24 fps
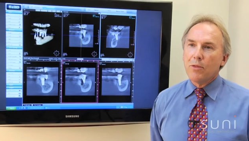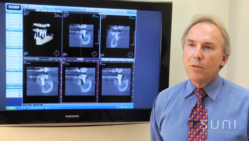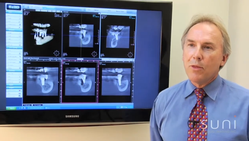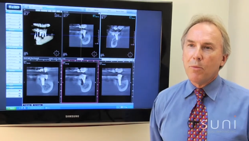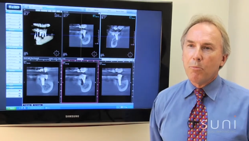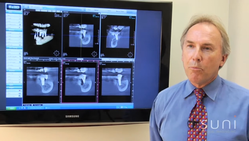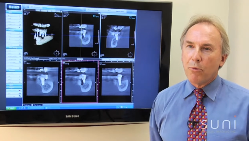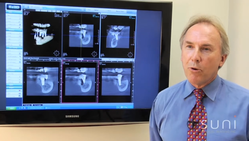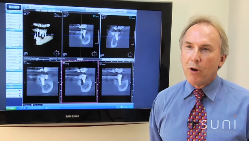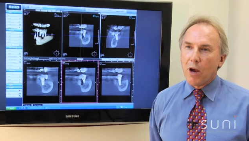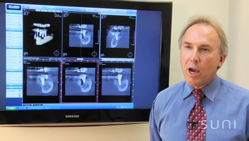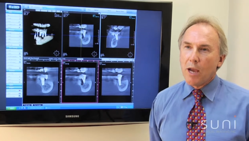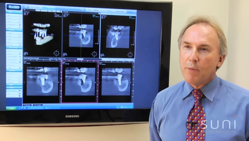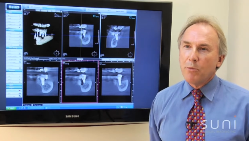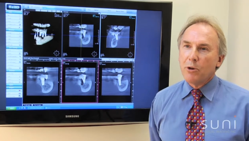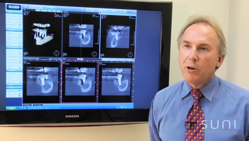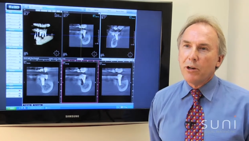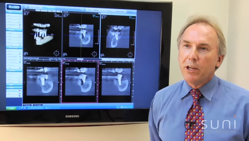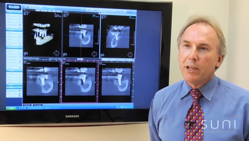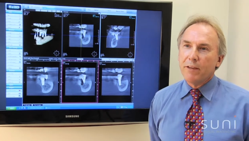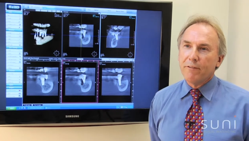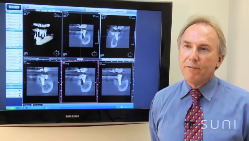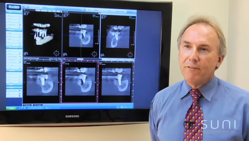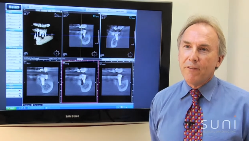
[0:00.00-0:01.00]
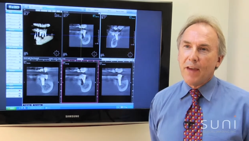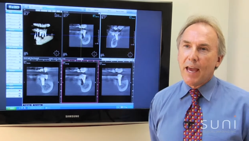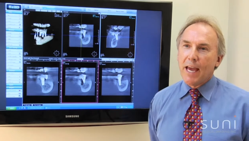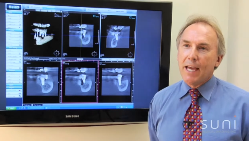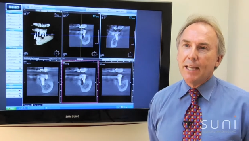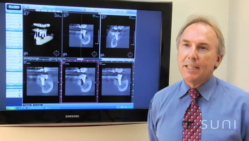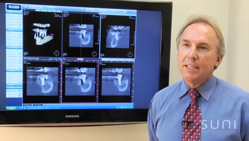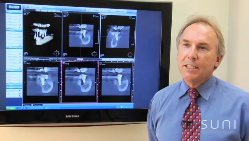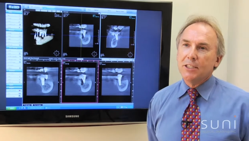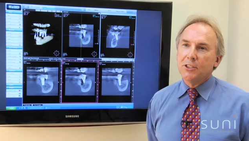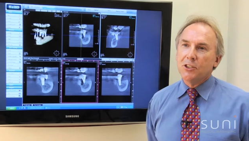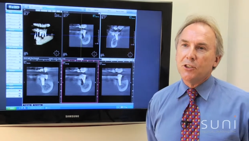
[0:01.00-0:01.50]
The primary
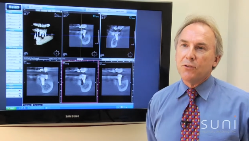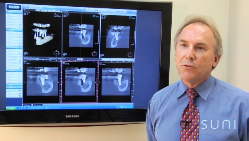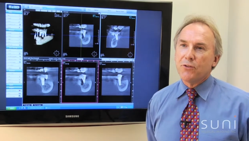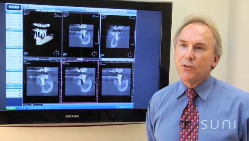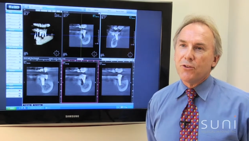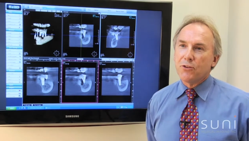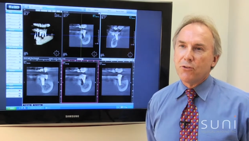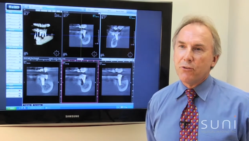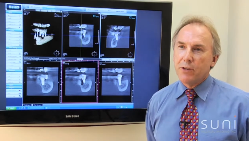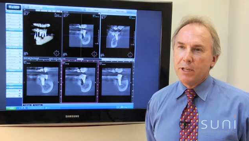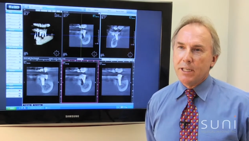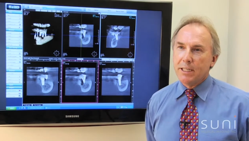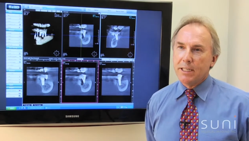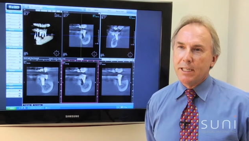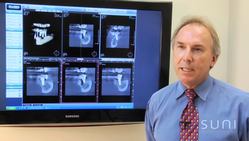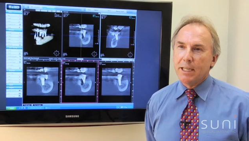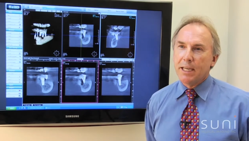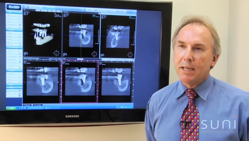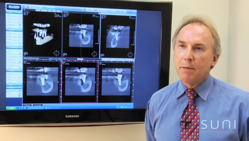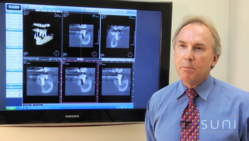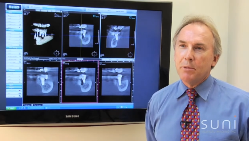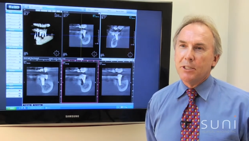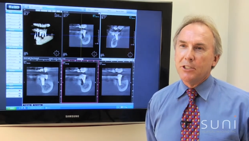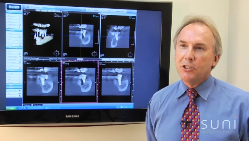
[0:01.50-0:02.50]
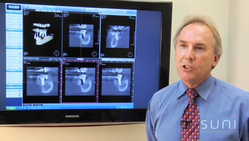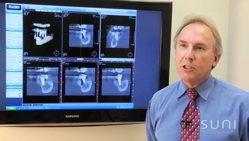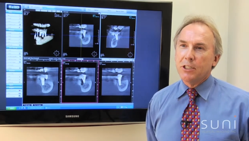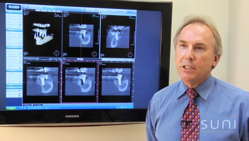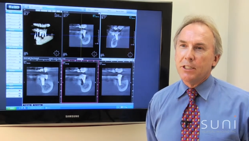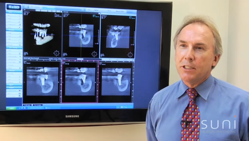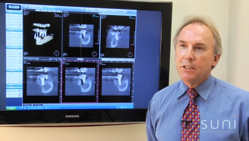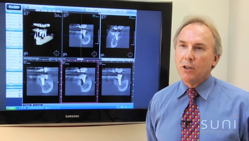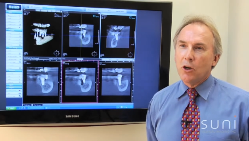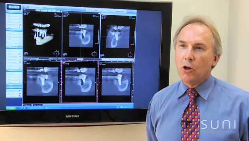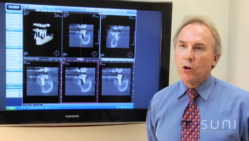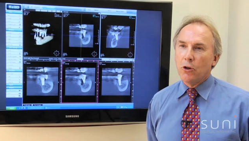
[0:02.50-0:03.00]
advantage of 3D
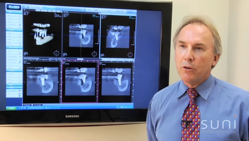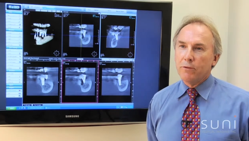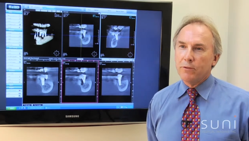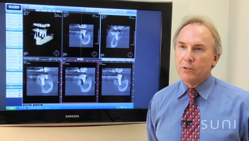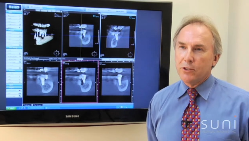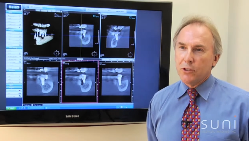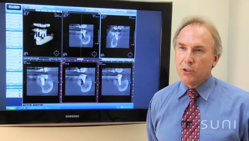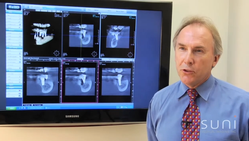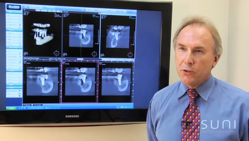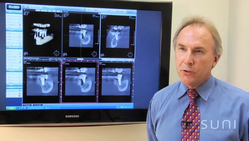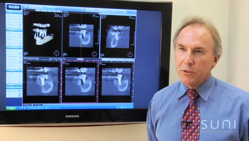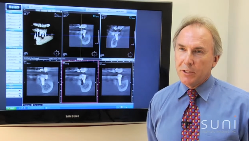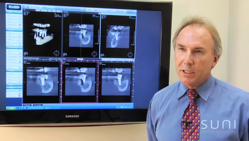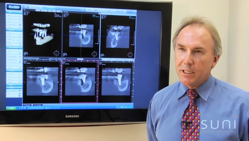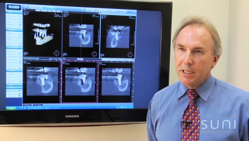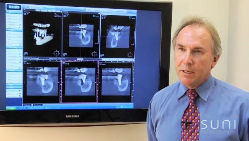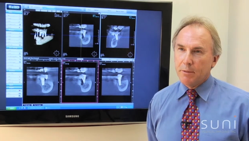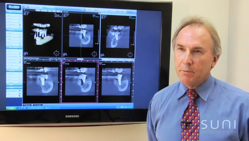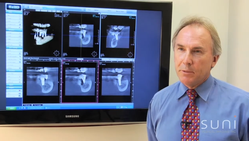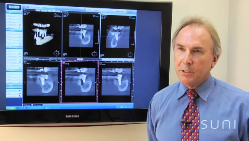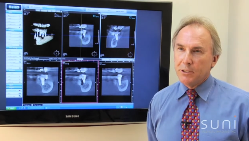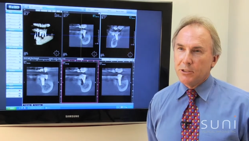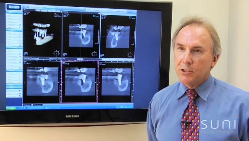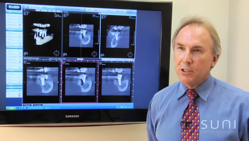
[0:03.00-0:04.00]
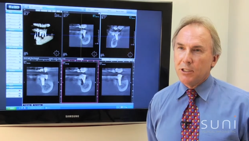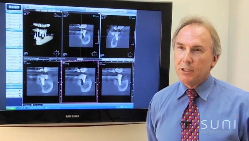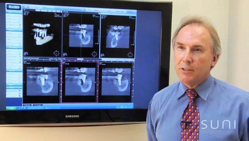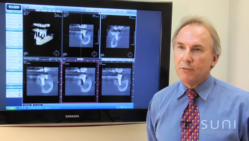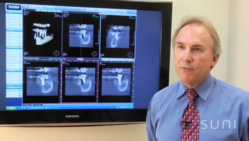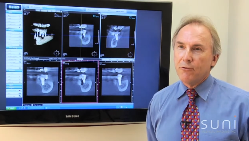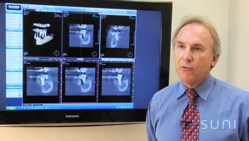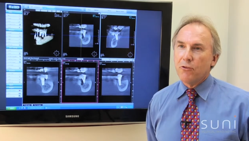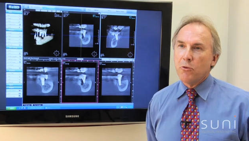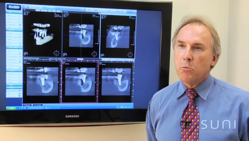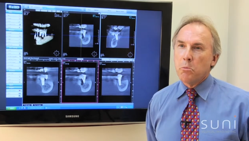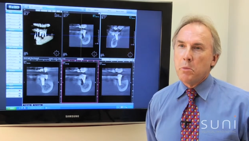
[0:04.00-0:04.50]
imaging over 2D
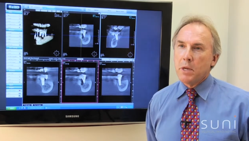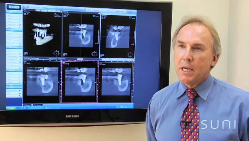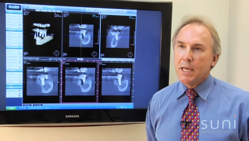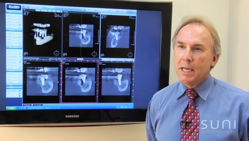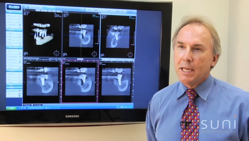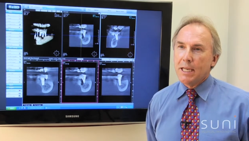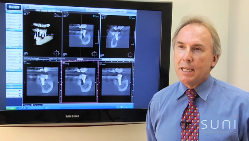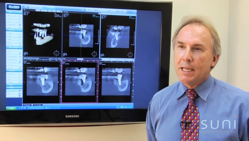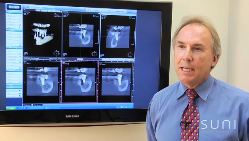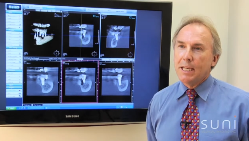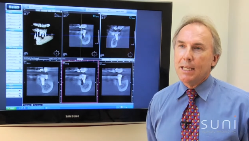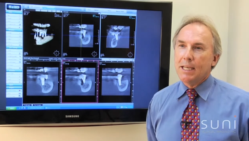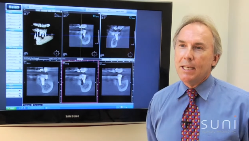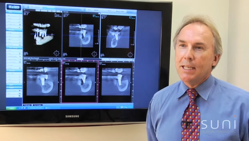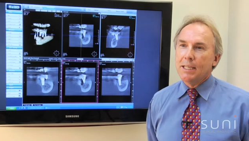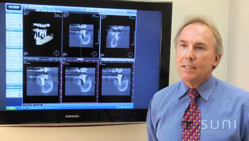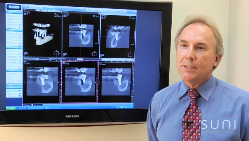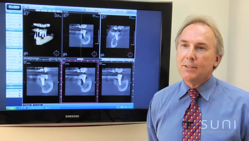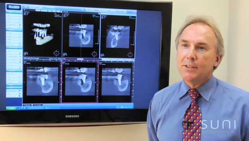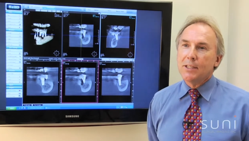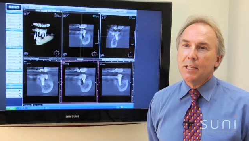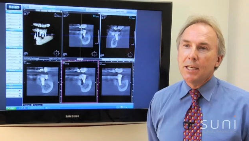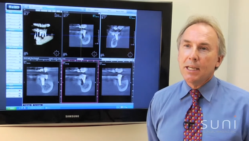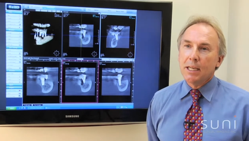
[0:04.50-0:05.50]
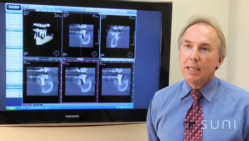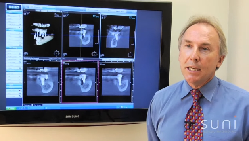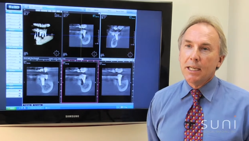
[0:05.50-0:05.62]
imaging for me is